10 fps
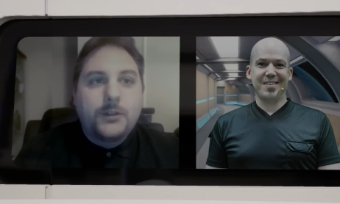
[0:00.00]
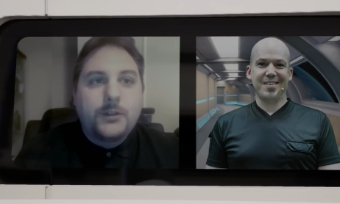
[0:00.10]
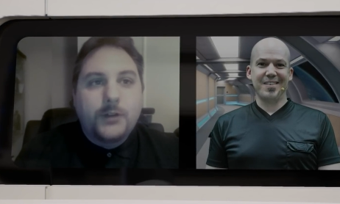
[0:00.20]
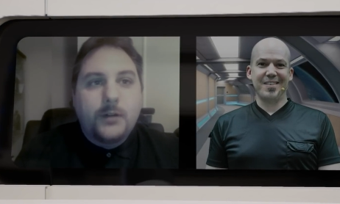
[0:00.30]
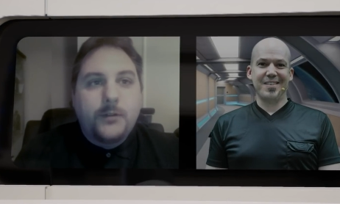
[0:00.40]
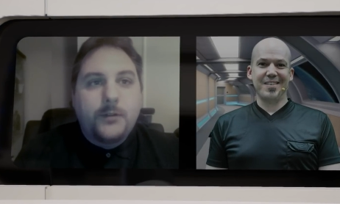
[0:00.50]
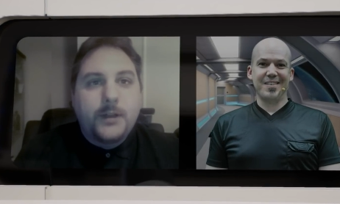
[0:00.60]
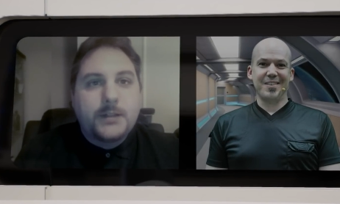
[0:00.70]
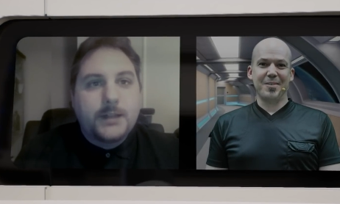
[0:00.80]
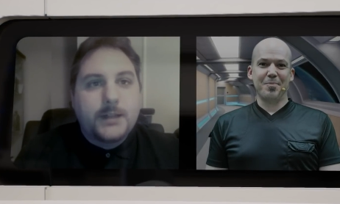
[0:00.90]
Speaker 1: So
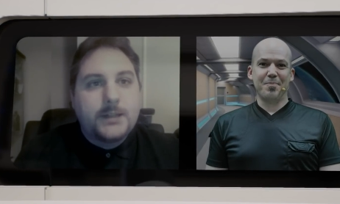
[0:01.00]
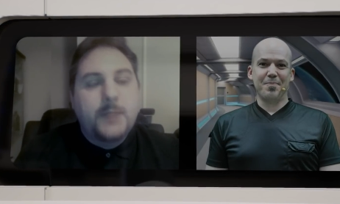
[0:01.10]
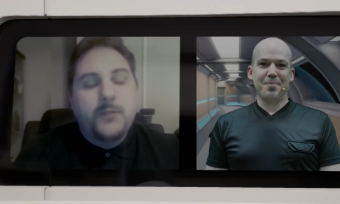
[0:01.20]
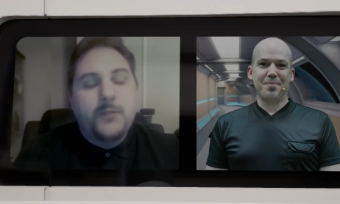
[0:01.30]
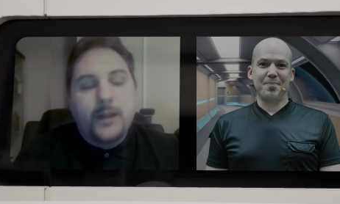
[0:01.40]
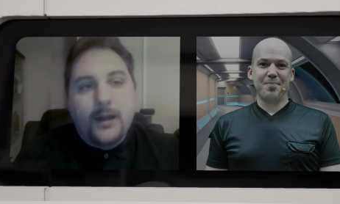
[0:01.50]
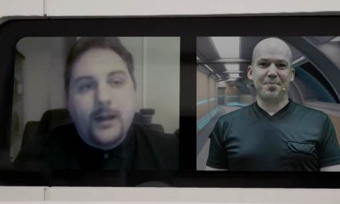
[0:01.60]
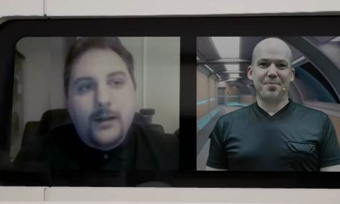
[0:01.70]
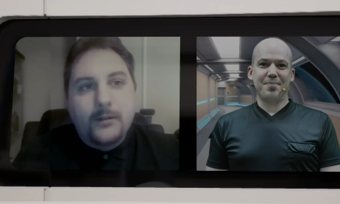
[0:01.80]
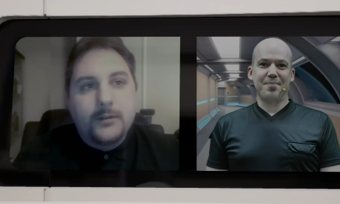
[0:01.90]
things like Steam
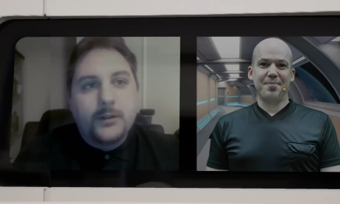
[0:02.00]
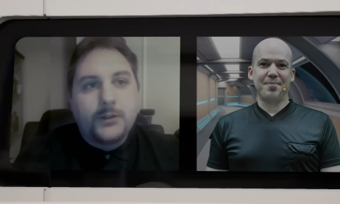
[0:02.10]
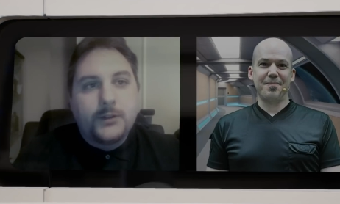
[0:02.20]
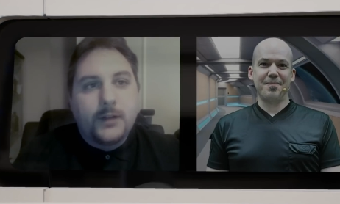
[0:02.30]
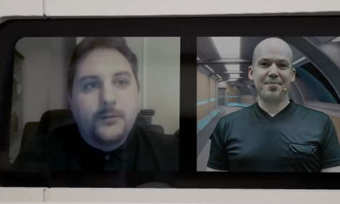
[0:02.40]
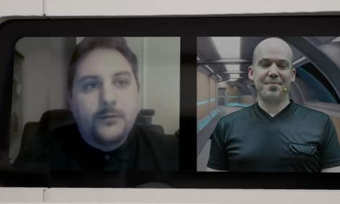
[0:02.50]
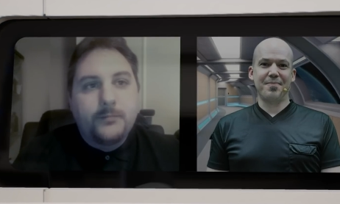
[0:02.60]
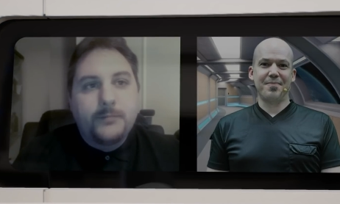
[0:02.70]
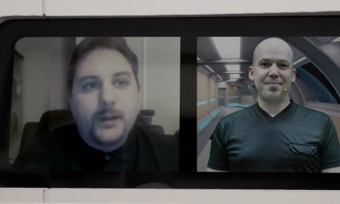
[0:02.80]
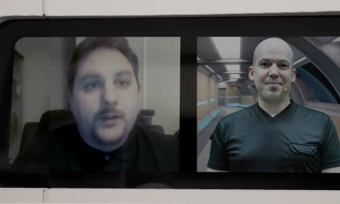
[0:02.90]
VR and stuff
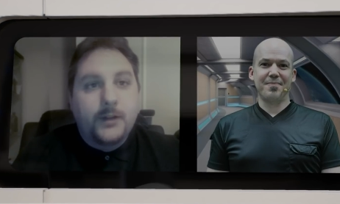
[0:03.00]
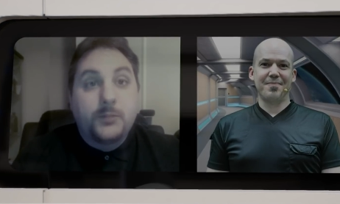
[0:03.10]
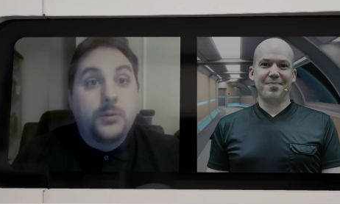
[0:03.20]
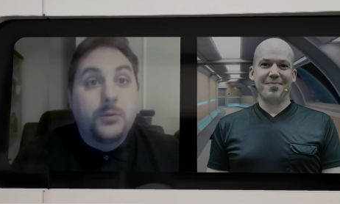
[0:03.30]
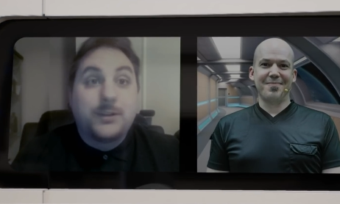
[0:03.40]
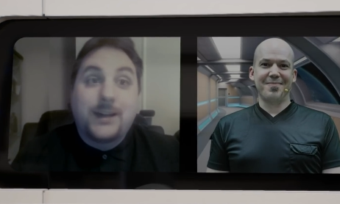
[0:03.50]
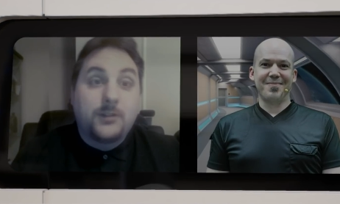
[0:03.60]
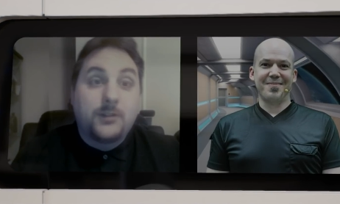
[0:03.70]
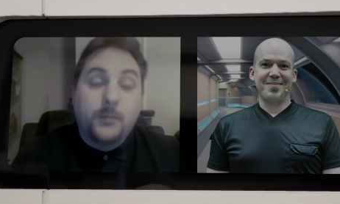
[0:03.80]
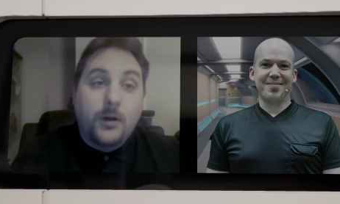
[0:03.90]
are supported out
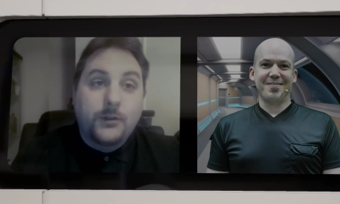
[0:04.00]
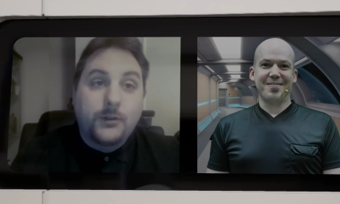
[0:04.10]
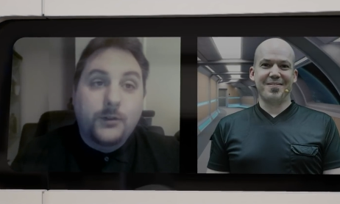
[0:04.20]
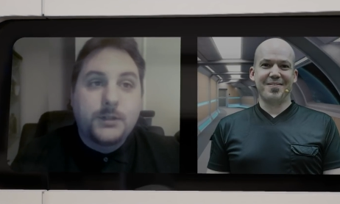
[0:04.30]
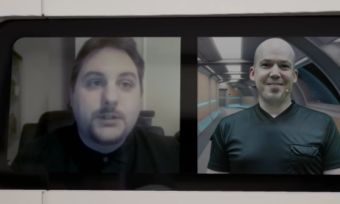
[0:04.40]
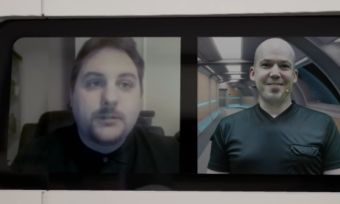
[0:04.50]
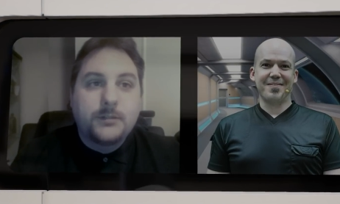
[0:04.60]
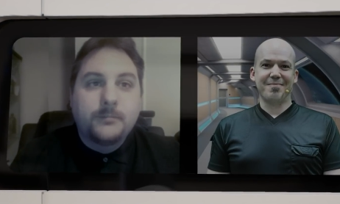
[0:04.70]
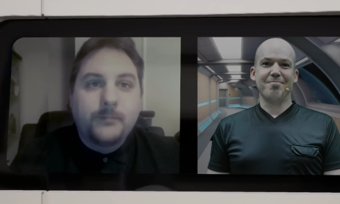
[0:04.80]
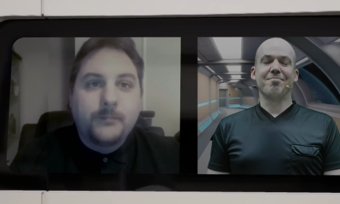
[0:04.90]
of the box,
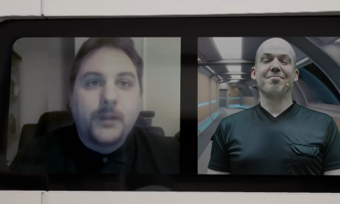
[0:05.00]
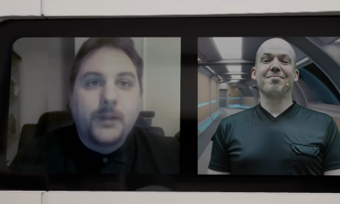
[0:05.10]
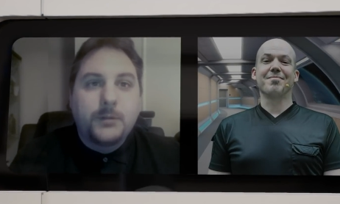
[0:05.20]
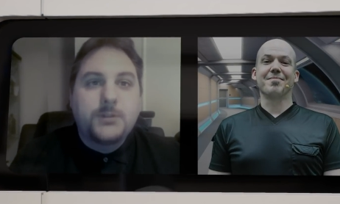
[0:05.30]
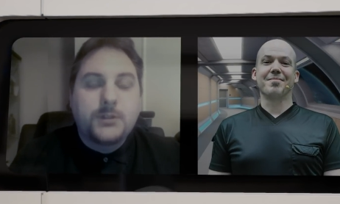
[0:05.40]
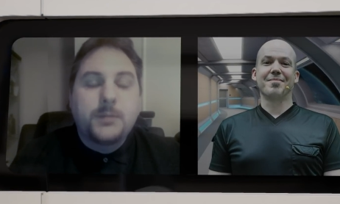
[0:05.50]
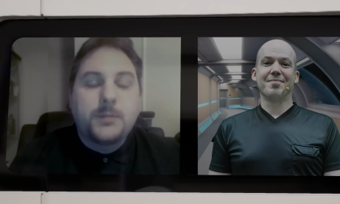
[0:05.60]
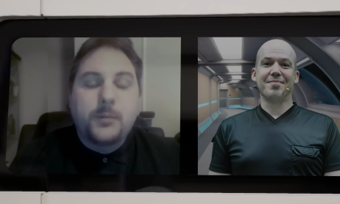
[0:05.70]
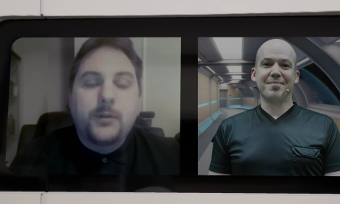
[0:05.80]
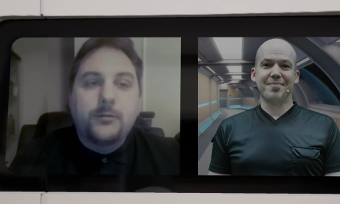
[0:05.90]
which
Speaker 2: is a
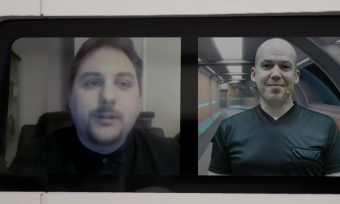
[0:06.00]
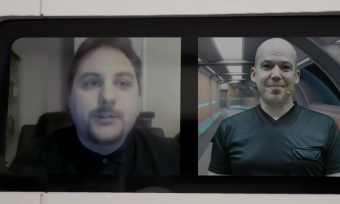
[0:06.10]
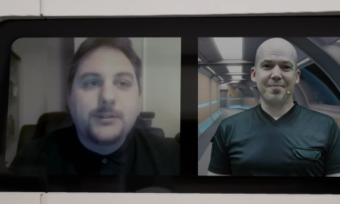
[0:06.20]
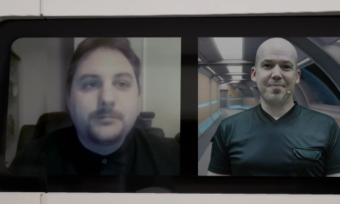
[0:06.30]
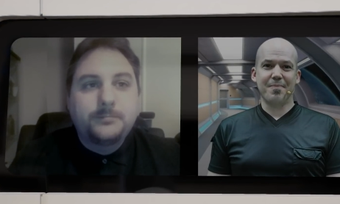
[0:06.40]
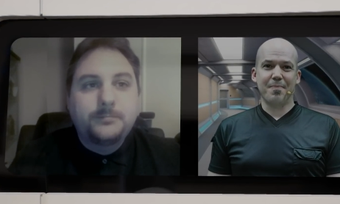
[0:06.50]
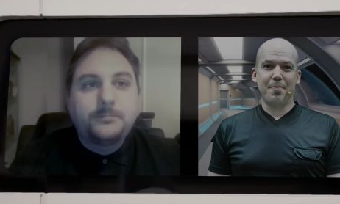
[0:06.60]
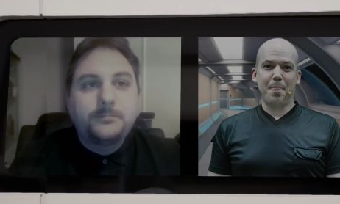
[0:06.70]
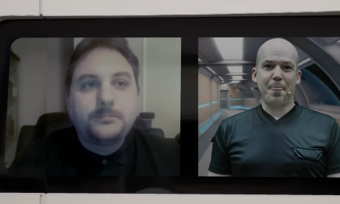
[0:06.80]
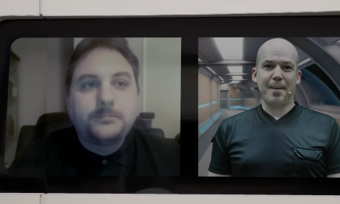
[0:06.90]
big.
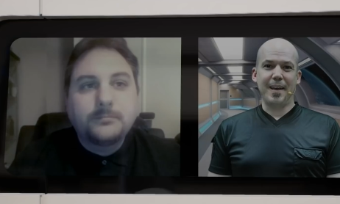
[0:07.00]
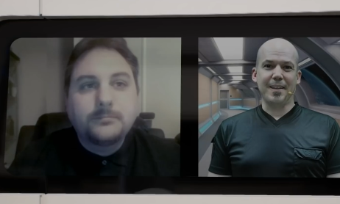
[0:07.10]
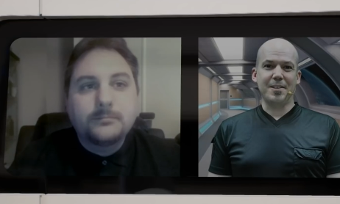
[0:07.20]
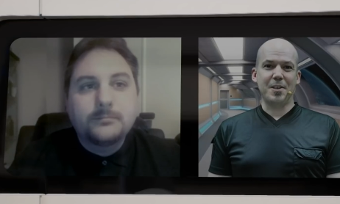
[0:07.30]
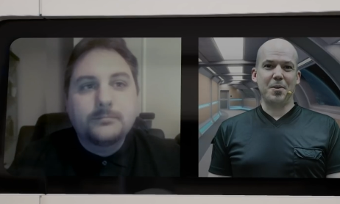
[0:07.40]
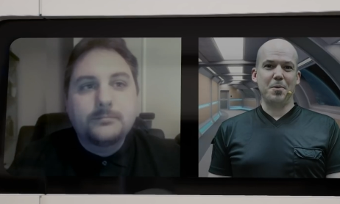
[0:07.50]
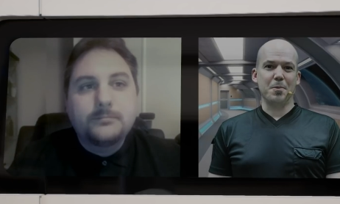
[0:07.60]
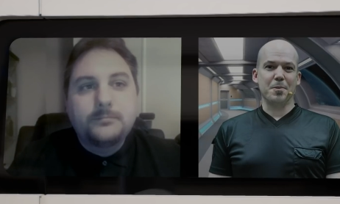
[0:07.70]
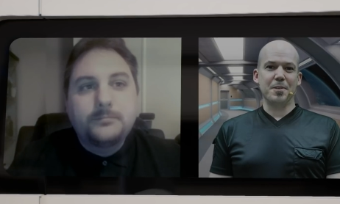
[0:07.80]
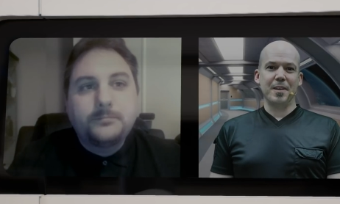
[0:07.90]
Yeah, that's
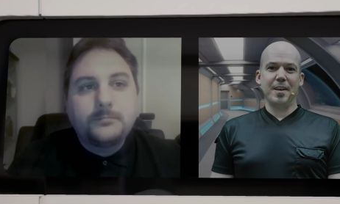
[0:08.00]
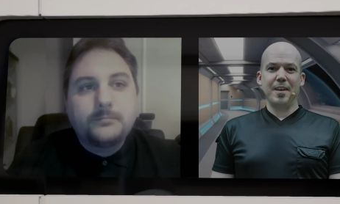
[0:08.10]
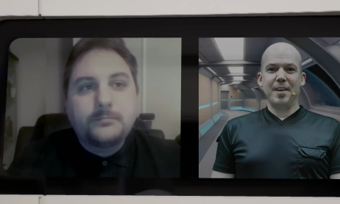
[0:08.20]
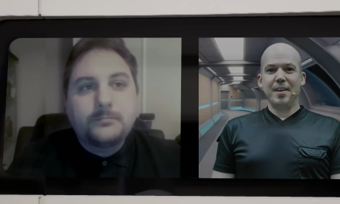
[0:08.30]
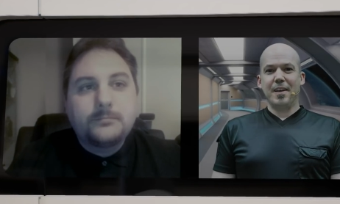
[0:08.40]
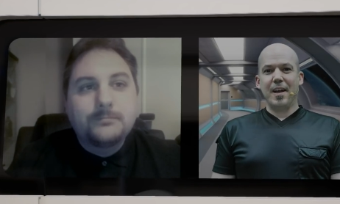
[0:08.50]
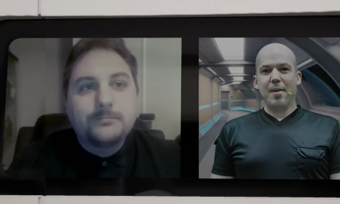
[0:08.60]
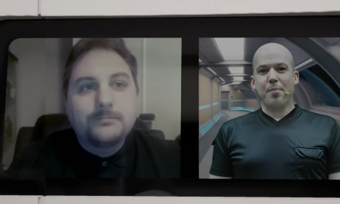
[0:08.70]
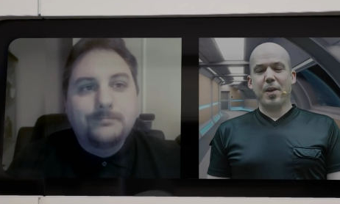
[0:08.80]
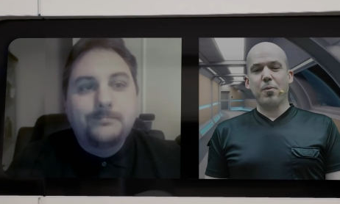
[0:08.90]
huge.
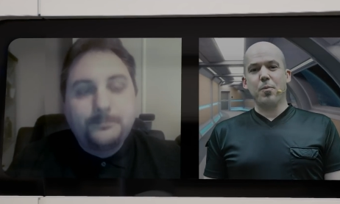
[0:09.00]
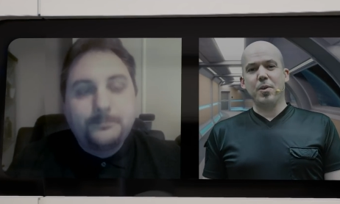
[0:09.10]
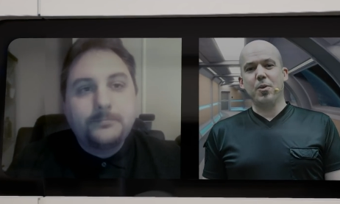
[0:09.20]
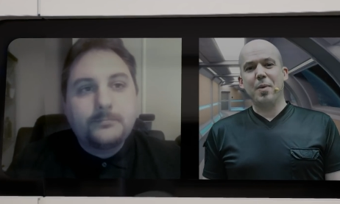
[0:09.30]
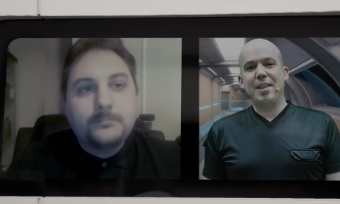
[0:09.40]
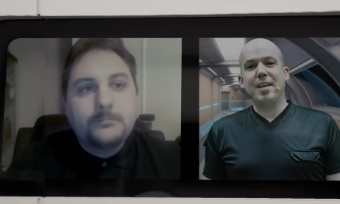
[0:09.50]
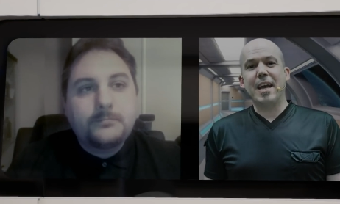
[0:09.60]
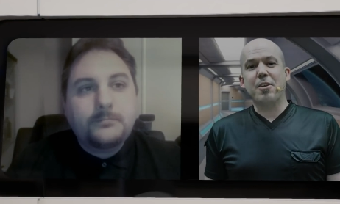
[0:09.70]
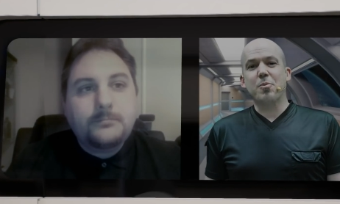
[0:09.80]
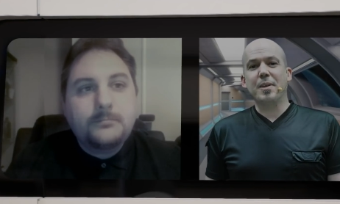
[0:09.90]
You made the
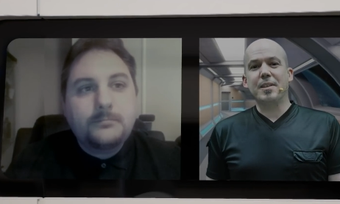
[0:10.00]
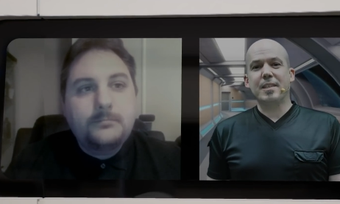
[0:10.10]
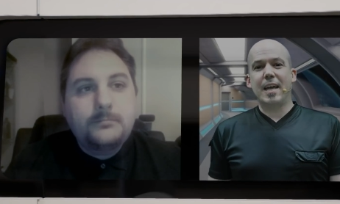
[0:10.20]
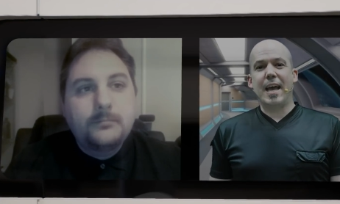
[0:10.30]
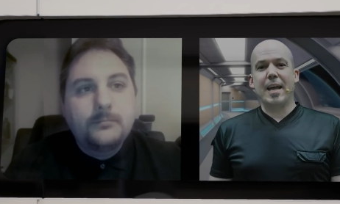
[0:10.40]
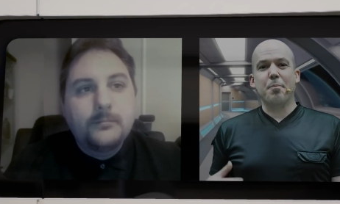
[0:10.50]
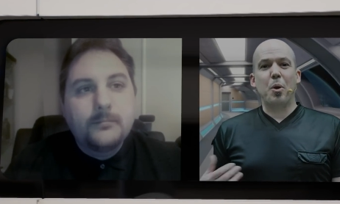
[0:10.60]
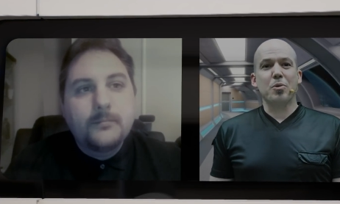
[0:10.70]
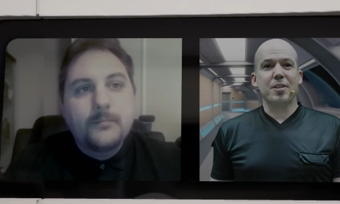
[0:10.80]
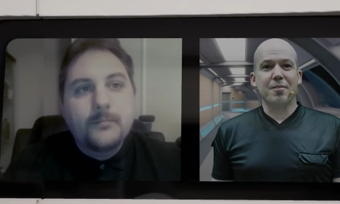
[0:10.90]
announcement and
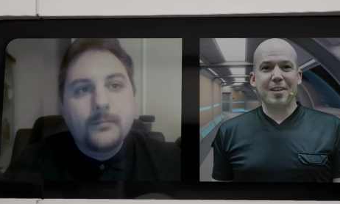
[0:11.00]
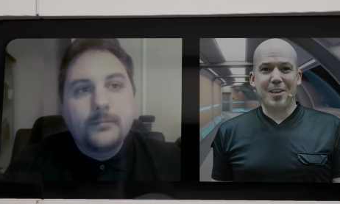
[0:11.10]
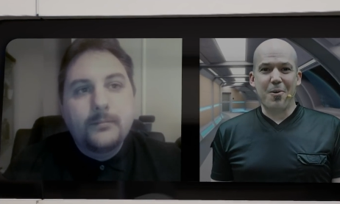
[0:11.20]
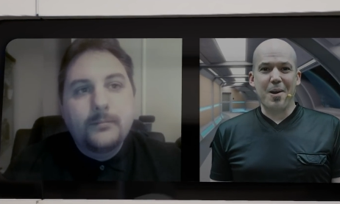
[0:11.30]
posted the video